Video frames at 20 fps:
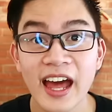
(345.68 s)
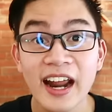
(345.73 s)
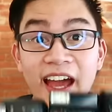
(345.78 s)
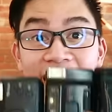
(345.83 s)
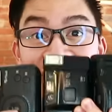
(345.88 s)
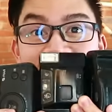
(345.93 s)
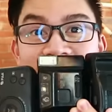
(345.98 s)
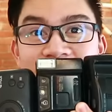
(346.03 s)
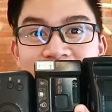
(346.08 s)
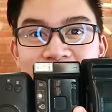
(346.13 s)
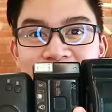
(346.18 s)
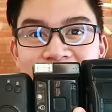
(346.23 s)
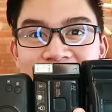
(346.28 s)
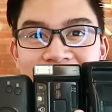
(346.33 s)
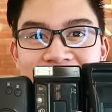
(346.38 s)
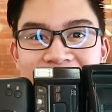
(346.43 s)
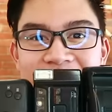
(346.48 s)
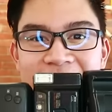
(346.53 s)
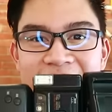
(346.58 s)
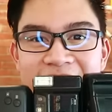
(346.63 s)
And I got you
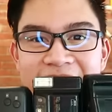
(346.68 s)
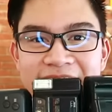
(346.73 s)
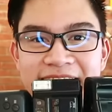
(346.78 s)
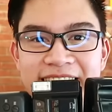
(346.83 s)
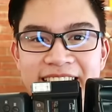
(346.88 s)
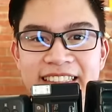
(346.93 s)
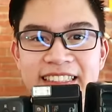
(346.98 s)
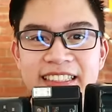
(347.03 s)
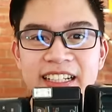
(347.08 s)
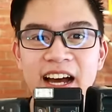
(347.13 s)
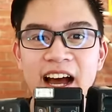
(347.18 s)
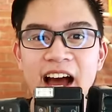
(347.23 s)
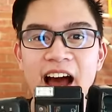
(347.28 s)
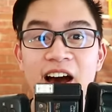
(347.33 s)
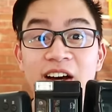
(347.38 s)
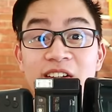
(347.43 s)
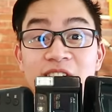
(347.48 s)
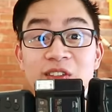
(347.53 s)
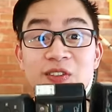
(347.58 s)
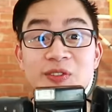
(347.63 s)
these goodies
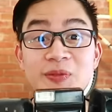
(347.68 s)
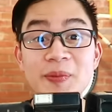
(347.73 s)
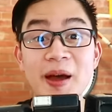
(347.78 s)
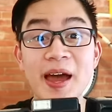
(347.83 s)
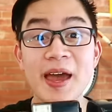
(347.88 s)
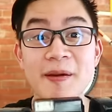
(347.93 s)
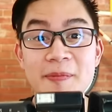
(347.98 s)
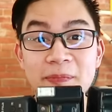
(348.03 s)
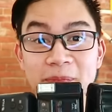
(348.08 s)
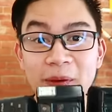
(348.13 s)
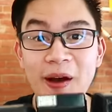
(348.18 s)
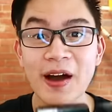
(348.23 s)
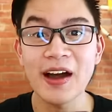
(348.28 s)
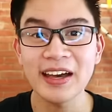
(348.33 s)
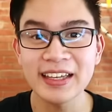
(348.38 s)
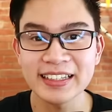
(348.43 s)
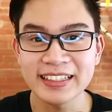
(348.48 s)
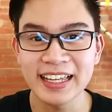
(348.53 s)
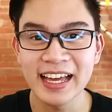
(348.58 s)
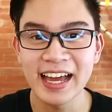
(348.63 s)
out of my
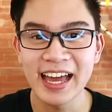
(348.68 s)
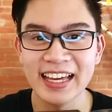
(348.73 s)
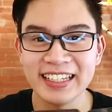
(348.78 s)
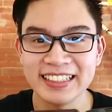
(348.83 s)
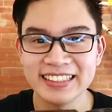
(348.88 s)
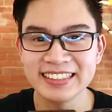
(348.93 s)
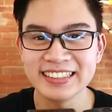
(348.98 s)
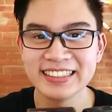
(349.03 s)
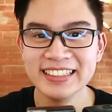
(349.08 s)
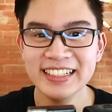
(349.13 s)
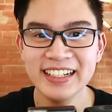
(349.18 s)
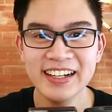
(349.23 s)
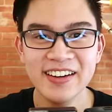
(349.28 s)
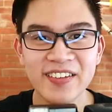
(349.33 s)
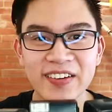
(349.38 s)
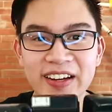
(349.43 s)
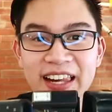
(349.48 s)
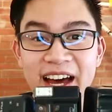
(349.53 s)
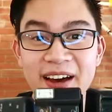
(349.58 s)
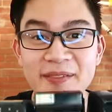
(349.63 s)
pocket, guys.
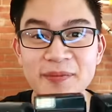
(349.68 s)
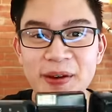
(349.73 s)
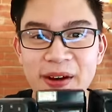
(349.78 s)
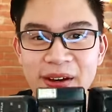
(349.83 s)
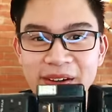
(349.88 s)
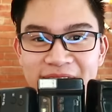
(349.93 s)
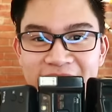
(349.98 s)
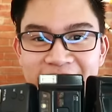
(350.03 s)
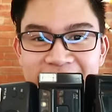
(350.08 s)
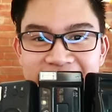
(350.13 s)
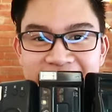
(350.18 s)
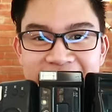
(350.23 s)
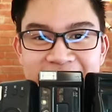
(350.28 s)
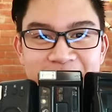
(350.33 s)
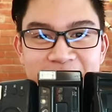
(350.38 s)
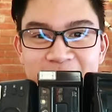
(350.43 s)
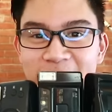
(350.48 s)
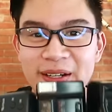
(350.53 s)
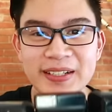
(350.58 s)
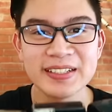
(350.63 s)
Wala pa akong
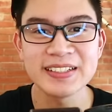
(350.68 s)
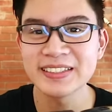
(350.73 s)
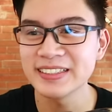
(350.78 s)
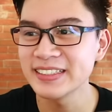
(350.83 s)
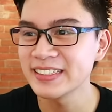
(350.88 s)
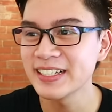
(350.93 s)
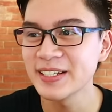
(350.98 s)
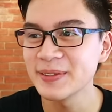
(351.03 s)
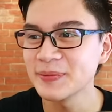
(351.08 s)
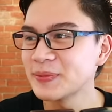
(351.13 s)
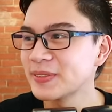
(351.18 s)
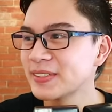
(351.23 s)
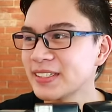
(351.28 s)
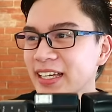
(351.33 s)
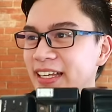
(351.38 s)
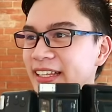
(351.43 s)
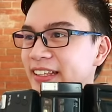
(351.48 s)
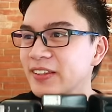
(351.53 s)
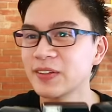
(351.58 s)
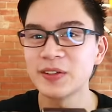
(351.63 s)
sponsorships,
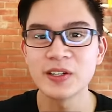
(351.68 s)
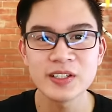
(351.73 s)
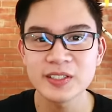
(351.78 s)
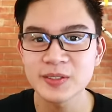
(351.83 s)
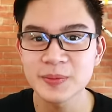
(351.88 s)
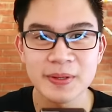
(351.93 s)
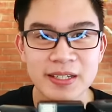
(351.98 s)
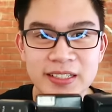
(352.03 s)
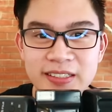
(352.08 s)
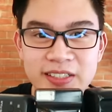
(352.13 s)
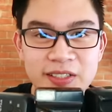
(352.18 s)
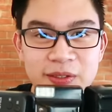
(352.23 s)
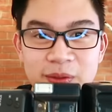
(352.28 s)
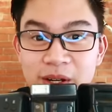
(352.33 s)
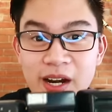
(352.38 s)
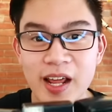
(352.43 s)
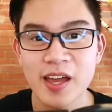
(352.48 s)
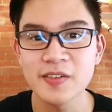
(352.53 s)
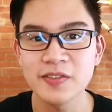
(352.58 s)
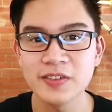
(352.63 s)
endorsements, or
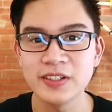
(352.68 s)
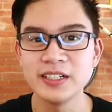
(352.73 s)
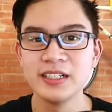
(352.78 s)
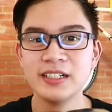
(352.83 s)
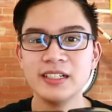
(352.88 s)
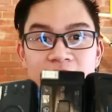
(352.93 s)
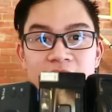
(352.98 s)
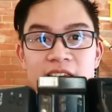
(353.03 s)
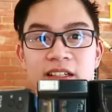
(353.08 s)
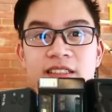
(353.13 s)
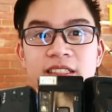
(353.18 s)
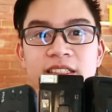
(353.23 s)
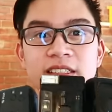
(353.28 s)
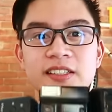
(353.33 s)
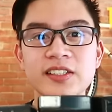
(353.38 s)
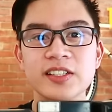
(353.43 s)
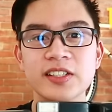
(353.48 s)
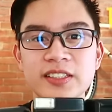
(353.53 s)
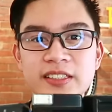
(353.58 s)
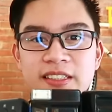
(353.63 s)
whatever. This
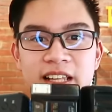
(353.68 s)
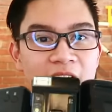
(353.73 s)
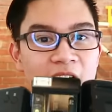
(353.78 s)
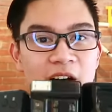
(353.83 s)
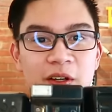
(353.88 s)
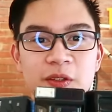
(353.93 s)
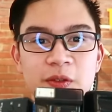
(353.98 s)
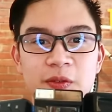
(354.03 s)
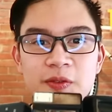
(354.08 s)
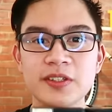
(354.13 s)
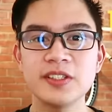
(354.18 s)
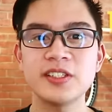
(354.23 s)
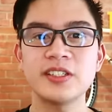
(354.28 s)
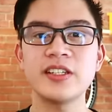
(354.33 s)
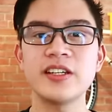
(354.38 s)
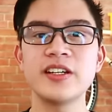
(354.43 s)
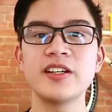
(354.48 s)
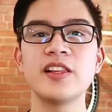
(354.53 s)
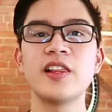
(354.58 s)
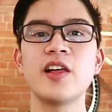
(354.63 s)
is just out of the
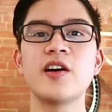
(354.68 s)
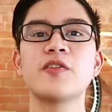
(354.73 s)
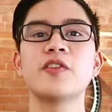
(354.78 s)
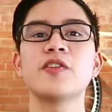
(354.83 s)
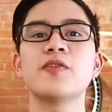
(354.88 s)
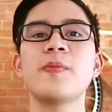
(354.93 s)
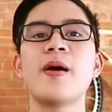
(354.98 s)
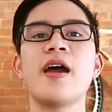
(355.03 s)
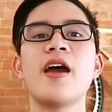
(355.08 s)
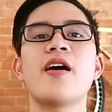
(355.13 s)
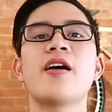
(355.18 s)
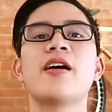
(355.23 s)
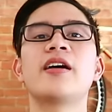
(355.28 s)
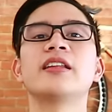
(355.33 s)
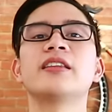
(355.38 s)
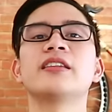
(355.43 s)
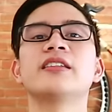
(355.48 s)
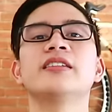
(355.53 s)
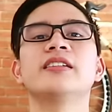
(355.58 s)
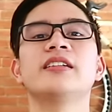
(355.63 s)
sheer love of my
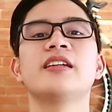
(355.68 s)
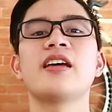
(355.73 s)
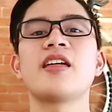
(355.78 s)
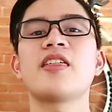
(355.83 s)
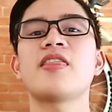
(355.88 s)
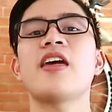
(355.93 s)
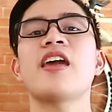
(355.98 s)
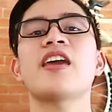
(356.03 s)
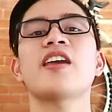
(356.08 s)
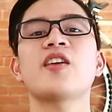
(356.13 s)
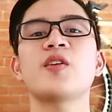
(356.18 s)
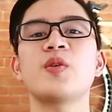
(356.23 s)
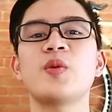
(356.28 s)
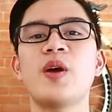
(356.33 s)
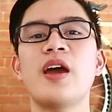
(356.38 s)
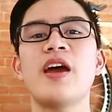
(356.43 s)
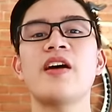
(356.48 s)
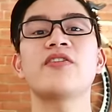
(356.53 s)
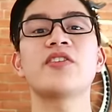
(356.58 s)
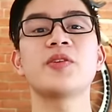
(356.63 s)
heart. Thank
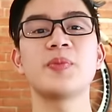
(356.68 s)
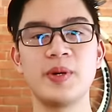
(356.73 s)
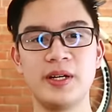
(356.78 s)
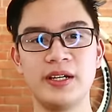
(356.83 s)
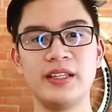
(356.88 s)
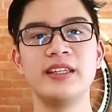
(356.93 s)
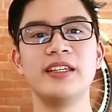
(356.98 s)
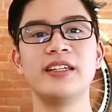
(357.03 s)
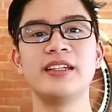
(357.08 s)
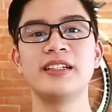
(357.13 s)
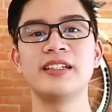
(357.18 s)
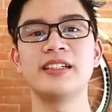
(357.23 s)
you, everybody.